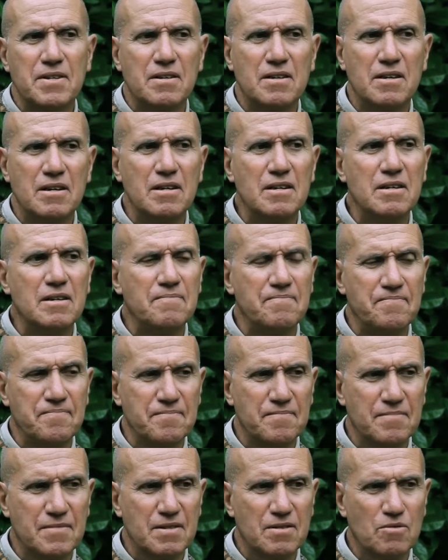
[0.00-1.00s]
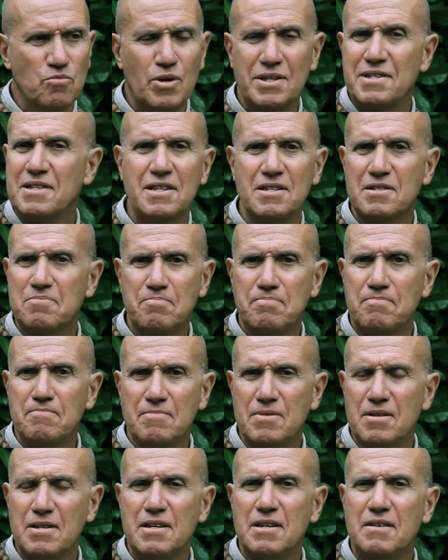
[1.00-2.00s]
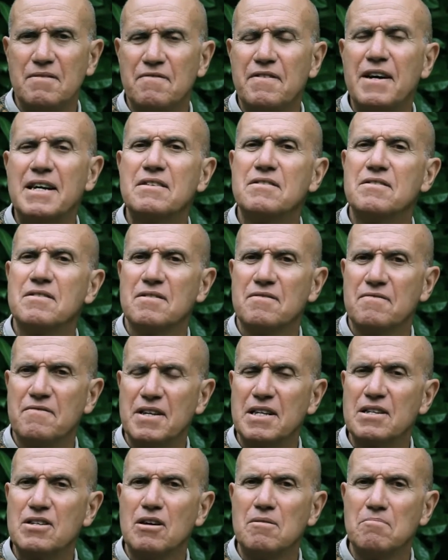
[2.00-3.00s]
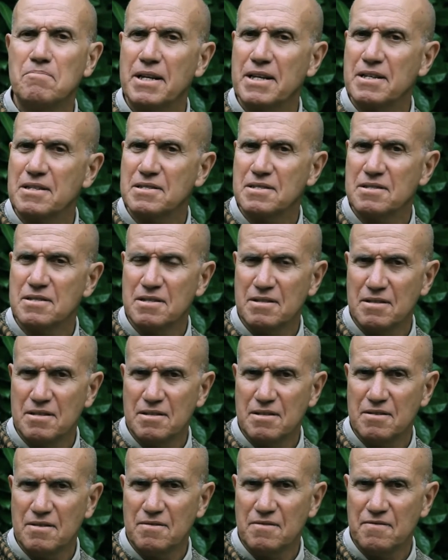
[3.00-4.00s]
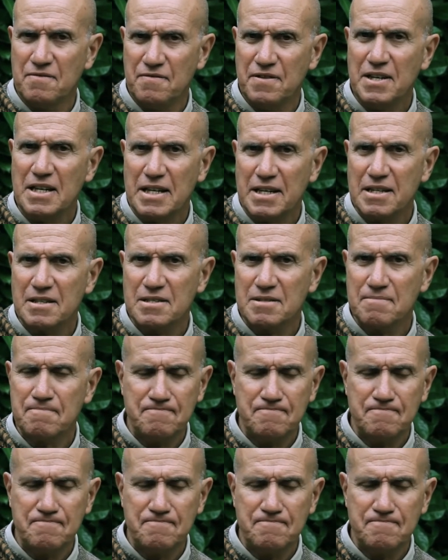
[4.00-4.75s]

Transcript: uh, what is, in fact, very complex feelings,